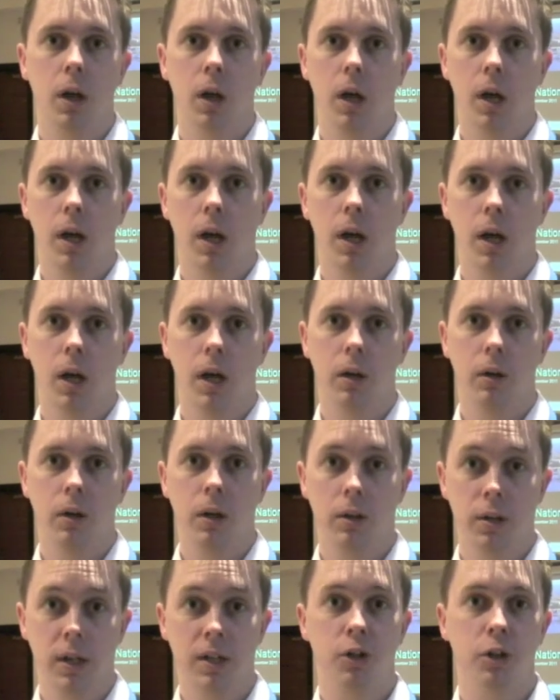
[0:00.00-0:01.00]

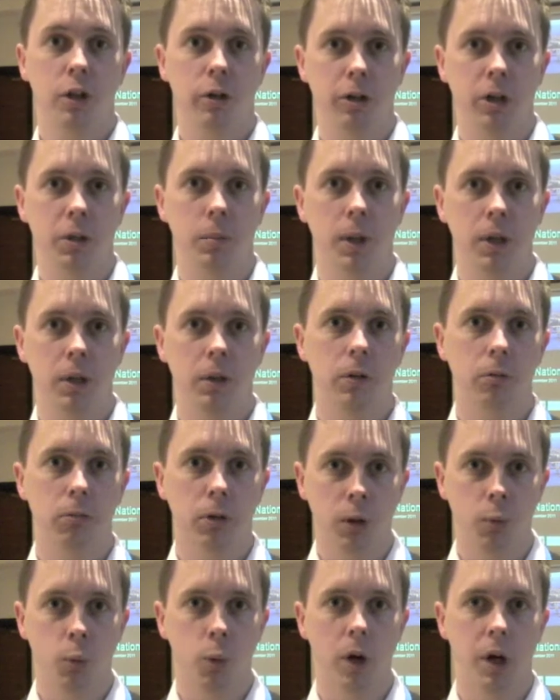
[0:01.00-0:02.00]
it's actually very expensive to
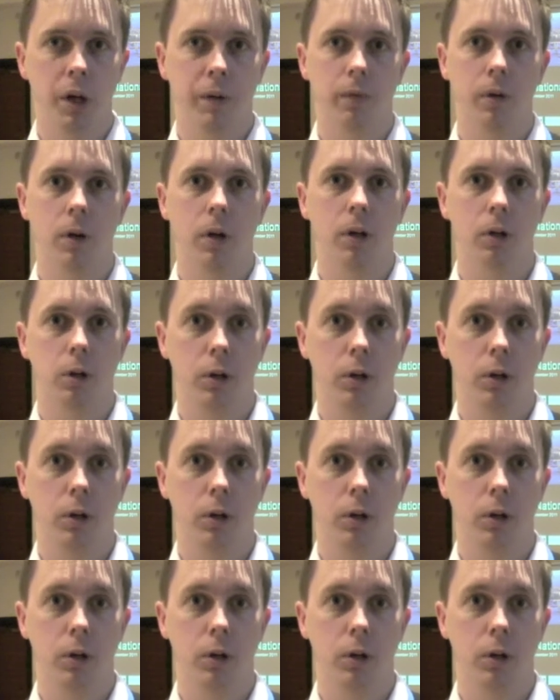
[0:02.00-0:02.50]
run Wi-Fi,